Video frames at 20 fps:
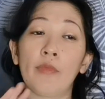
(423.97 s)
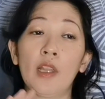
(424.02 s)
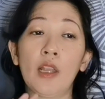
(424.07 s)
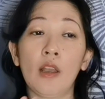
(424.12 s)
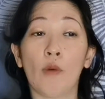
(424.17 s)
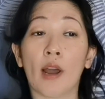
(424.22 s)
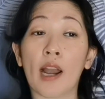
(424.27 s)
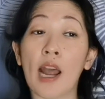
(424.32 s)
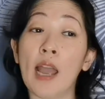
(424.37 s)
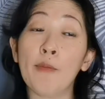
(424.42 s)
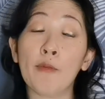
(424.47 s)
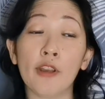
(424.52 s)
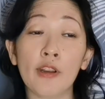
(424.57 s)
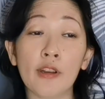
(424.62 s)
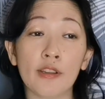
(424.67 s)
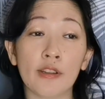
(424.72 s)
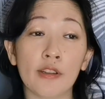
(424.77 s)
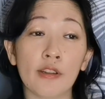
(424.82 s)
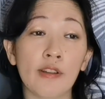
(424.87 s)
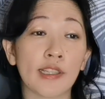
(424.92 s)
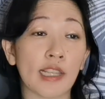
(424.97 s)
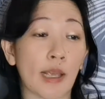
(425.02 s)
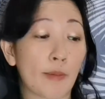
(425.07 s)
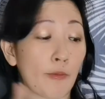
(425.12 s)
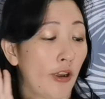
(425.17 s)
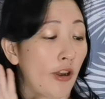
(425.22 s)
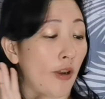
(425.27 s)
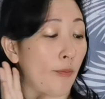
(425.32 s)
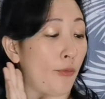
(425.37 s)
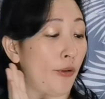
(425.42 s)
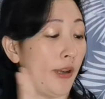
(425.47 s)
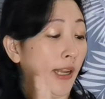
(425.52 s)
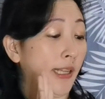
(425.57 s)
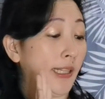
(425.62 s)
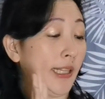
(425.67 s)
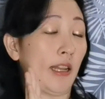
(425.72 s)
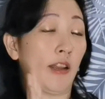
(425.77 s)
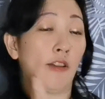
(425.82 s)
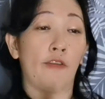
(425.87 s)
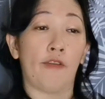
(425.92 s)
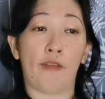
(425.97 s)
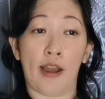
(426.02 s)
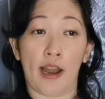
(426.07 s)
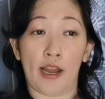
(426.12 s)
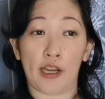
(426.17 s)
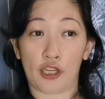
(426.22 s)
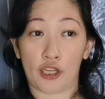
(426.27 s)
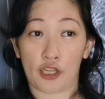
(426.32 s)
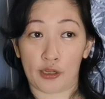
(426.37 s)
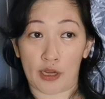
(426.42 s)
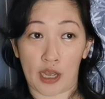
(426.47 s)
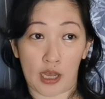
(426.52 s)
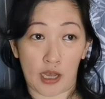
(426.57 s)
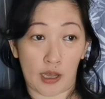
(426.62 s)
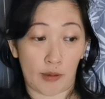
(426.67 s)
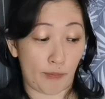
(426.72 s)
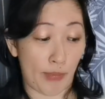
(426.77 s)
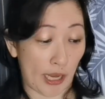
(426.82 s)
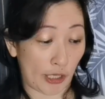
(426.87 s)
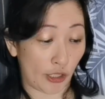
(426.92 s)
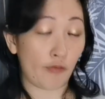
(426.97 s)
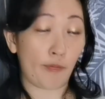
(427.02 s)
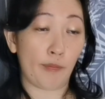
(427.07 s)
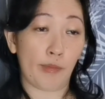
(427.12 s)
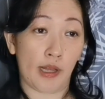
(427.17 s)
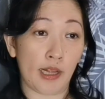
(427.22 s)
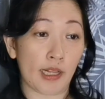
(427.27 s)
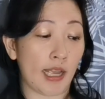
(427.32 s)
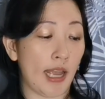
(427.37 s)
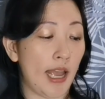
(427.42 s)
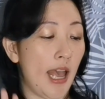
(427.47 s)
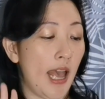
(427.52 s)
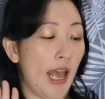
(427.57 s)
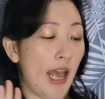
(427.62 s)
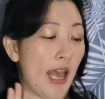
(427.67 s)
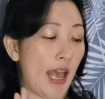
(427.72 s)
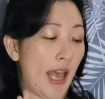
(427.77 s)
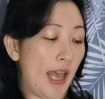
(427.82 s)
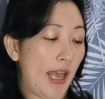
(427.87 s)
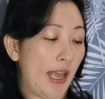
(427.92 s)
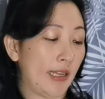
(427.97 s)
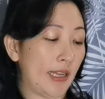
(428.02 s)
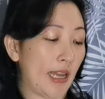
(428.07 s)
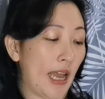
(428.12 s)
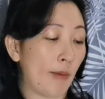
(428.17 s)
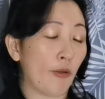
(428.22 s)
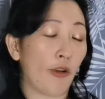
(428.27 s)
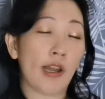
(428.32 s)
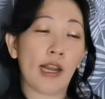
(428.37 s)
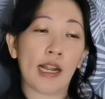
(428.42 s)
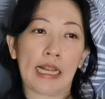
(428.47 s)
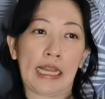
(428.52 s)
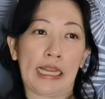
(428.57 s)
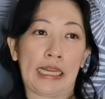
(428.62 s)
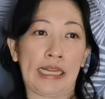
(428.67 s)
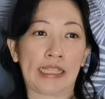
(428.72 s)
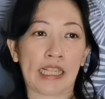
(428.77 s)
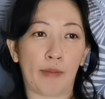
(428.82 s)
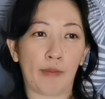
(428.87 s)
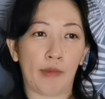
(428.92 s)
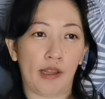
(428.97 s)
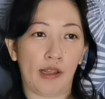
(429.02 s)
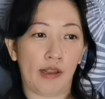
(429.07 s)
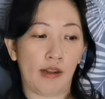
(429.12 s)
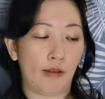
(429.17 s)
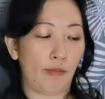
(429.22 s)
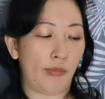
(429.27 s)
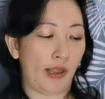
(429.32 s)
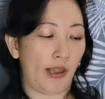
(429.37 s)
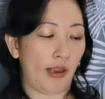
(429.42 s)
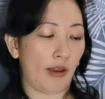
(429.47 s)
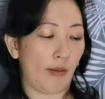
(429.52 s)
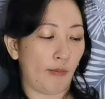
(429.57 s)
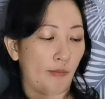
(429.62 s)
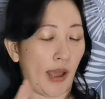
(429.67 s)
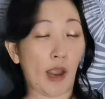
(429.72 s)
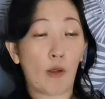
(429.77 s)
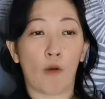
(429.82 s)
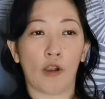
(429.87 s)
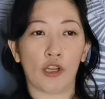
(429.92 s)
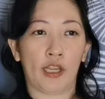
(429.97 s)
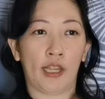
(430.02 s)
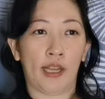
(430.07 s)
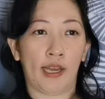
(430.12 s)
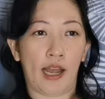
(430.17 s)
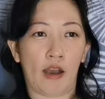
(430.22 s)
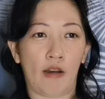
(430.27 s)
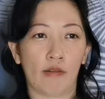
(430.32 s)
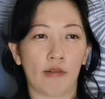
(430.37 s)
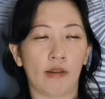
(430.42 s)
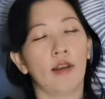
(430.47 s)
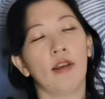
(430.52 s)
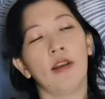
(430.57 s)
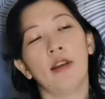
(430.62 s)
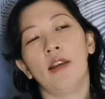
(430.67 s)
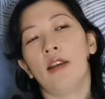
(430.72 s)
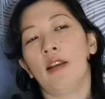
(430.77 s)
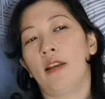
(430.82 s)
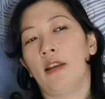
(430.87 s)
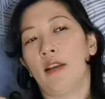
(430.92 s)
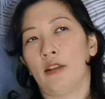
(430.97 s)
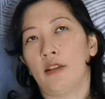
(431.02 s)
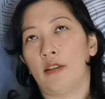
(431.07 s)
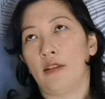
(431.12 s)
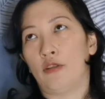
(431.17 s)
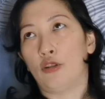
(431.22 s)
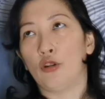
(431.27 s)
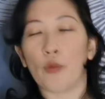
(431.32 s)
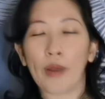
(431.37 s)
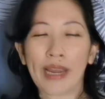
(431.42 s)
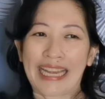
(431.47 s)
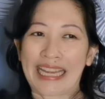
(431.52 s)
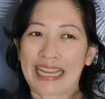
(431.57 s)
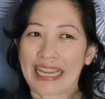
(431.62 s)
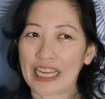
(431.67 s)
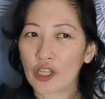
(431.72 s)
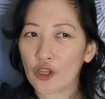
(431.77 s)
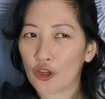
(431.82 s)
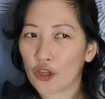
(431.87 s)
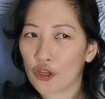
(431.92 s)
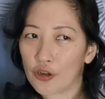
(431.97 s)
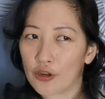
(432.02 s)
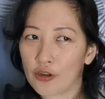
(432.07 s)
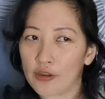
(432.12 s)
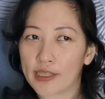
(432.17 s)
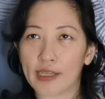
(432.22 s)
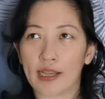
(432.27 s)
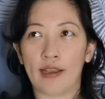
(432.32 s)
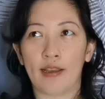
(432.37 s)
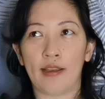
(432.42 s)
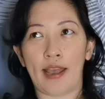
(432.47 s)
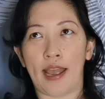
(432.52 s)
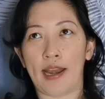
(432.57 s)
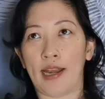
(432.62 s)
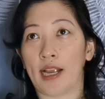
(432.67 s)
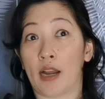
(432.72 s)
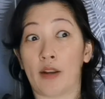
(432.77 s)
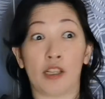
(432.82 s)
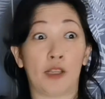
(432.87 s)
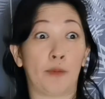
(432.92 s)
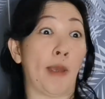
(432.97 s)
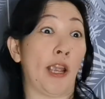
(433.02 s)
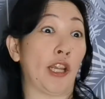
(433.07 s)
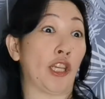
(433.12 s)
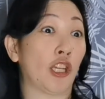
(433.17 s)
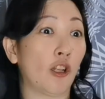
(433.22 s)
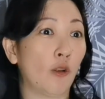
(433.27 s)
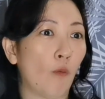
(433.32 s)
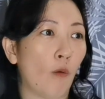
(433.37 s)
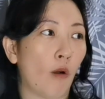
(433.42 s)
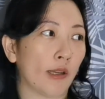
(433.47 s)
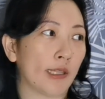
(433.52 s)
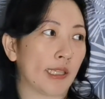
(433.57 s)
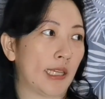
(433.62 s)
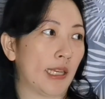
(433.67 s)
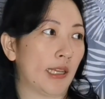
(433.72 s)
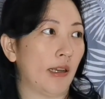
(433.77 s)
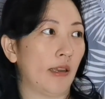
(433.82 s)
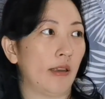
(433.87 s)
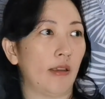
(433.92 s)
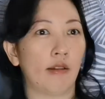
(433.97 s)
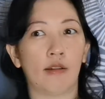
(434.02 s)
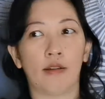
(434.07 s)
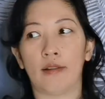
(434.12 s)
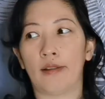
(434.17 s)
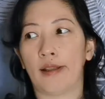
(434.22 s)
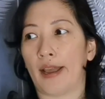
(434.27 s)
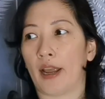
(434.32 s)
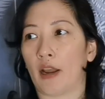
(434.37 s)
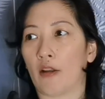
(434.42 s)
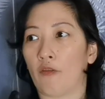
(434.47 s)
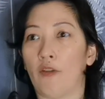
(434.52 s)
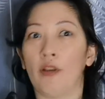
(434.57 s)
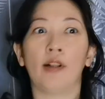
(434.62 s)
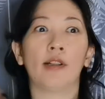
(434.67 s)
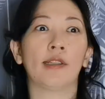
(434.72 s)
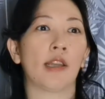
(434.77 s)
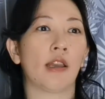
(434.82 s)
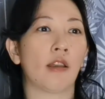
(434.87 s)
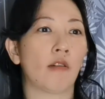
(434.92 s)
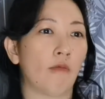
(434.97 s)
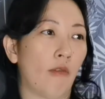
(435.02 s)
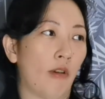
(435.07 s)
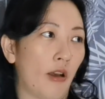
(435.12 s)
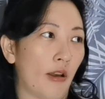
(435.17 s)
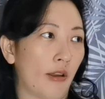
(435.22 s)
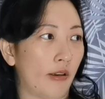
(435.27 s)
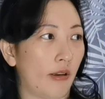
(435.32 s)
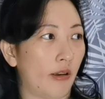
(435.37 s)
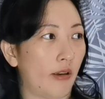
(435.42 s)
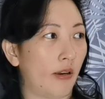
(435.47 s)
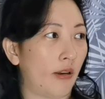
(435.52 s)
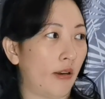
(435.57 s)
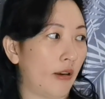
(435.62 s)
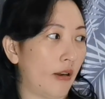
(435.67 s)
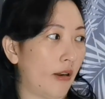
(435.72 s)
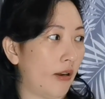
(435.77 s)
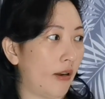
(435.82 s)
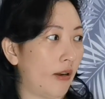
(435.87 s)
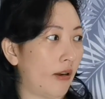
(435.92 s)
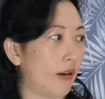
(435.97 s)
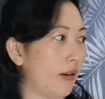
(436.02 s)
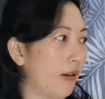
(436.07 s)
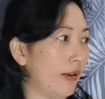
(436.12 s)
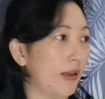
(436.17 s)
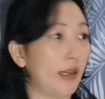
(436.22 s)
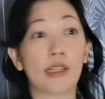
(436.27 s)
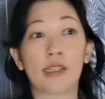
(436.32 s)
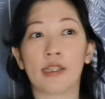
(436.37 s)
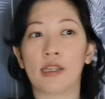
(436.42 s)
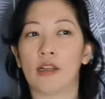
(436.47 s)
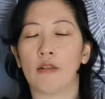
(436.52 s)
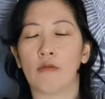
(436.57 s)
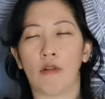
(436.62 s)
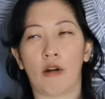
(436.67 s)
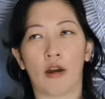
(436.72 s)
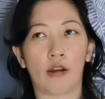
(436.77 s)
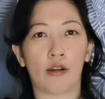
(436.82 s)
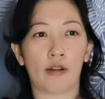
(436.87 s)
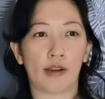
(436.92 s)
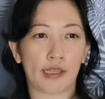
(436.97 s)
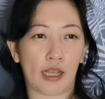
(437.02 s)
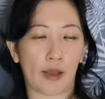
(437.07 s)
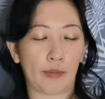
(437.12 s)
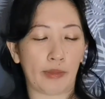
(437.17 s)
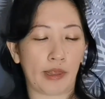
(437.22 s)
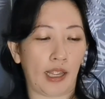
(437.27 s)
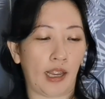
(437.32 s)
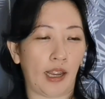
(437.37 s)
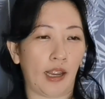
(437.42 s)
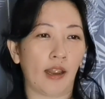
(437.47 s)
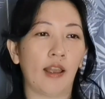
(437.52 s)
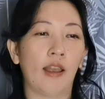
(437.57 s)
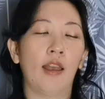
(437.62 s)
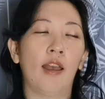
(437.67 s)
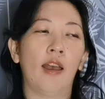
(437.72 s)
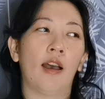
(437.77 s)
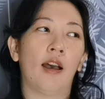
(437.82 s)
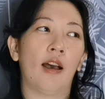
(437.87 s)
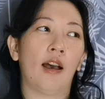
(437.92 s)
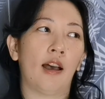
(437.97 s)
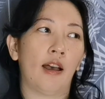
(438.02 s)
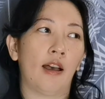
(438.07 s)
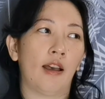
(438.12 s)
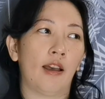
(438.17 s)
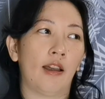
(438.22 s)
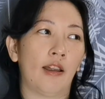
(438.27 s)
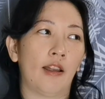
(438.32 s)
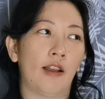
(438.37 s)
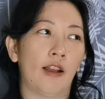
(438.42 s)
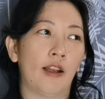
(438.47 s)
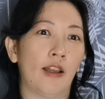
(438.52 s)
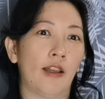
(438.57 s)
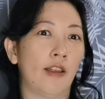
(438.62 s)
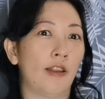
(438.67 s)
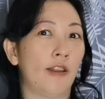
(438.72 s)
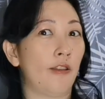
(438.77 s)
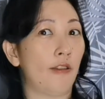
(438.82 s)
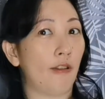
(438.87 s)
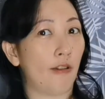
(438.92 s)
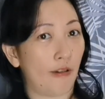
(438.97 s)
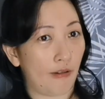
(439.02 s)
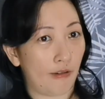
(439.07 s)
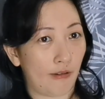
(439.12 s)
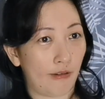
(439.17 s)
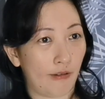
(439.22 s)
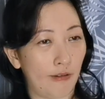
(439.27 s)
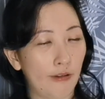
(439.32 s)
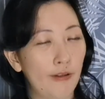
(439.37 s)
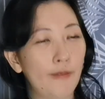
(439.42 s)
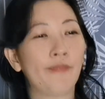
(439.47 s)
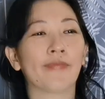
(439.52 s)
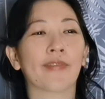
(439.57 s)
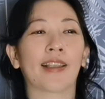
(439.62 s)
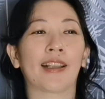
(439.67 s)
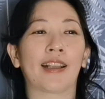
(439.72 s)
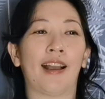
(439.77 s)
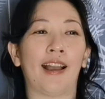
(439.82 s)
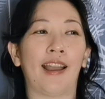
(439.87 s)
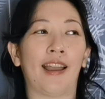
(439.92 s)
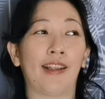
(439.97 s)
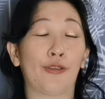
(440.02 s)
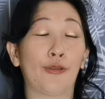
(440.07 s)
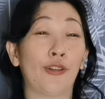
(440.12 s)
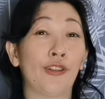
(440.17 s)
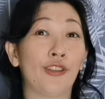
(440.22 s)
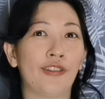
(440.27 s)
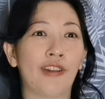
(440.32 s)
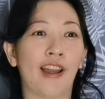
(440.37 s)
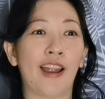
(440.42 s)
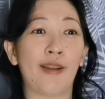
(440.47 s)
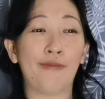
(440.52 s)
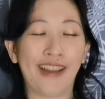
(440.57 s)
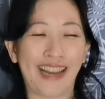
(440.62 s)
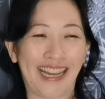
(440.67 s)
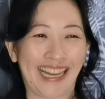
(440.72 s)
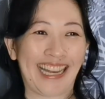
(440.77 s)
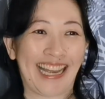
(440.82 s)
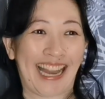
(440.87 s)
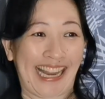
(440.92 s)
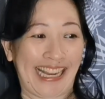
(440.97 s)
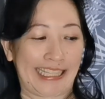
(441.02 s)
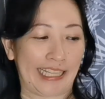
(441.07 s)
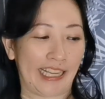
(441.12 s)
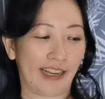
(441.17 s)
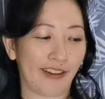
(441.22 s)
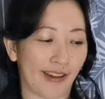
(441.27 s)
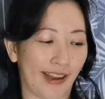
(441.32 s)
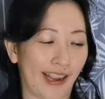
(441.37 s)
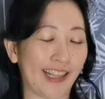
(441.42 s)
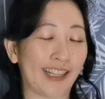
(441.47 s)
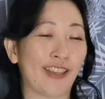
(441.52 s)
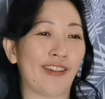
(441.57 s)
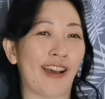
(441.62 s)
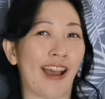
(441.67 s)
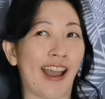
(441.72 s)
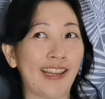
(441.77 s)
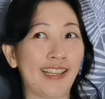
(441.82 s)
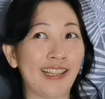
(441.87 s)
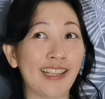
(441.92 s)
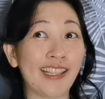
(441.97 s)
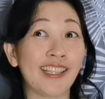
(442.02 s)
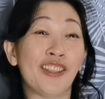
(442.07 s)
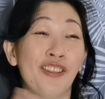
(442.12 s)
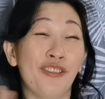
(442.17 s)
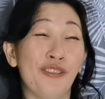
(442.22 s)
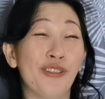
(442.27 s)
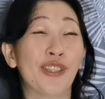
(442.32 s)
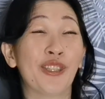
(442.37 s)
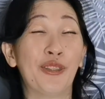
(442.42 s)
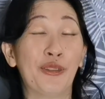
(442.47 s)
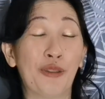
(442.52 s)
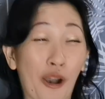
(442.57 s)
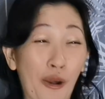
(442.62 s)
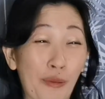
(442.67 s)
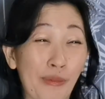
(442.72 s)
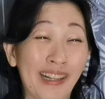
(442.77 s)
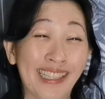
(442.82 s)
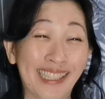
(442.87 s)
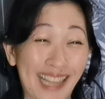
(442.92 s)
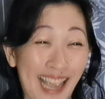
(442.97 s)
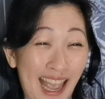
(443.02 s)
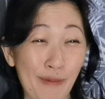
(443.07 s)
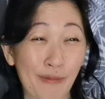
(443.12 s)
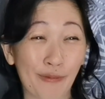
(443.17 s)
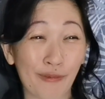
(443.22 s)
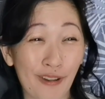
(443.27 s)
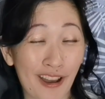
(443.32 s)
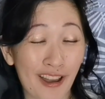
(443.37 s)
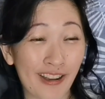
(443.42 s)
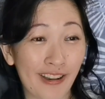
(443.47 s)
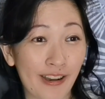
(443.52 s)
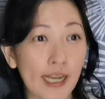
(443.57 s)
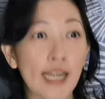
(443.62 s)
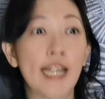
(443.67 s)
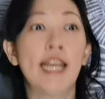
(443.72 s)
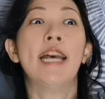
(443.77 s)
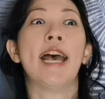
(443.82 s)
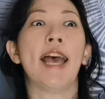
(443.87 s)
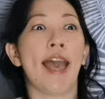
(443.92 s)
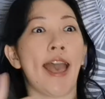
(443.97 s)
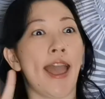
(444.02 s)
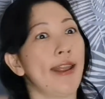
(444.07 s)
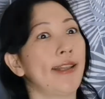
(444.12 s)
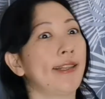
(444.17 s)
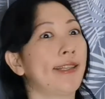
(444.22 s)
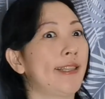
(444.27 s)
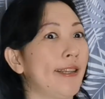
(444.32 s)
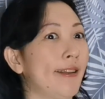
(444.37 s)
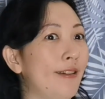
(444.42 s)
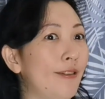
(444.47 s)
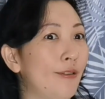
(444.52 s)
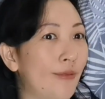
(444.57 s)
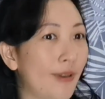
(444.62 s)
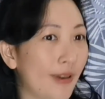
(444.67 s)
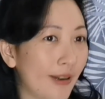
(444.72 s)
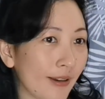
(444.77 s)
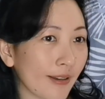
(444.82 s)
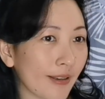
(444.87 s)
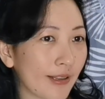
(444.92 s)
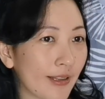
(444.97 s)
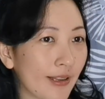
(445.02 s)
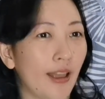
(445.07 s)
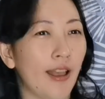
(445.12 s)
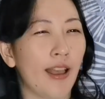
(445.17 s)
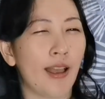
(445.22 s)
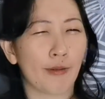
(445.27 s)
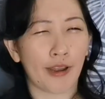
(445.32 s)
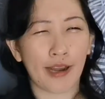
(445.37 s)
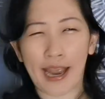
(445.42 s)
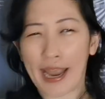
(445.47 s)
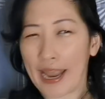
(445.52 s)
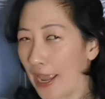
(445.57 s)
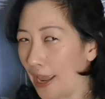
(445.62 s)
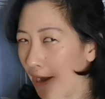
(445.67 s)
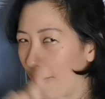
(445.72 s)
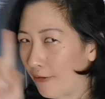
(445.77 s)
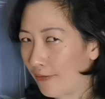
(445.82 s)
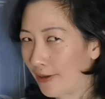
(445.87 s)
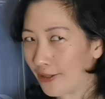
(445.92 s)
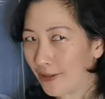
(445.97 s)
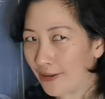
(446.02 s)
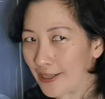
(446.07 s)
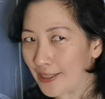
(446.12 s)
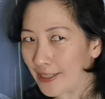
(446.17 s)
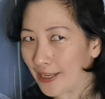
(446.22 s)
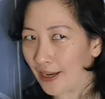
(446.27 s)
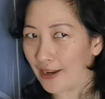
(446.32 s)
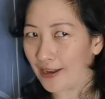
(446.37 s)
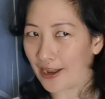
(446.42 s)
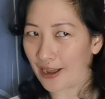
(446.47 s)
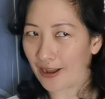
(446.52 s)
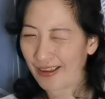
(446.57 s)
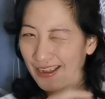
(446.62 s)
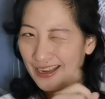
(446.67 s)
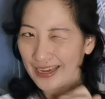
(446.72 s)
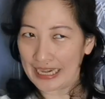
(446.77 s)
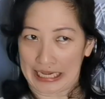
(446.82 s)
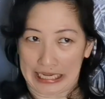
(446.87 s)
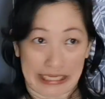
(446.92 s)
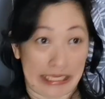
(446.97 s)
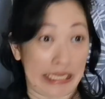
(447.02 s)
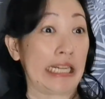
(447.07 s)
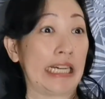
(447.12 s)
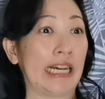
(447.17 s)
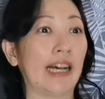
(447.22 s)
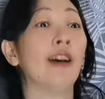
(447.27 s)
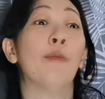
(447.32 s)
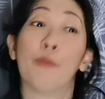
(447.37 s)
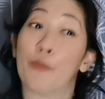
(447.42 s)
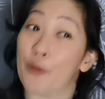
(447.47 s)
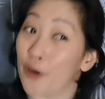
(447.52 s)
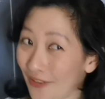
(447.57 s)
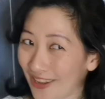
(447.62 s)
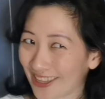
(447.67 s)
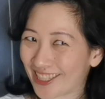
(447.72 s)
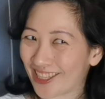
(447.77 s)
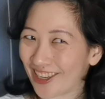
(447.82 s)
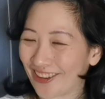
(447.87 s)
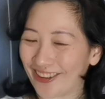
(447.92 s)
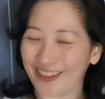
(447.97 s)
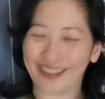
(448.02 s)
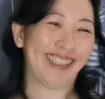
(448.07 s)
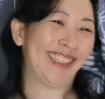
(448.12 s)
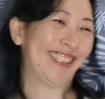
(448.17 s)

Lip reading: What I'm going to do is I'm going to put this in a fresh batch of milk, and I'm going to clean this up a little bit by washing it out. Do we need to use any kind of special water, you know, like filtered water or distilled water or something? No. I told you I'm really lazy, right? So I just use normal tap water and it still works. I'm gonna head over to the sink now and prove it to you.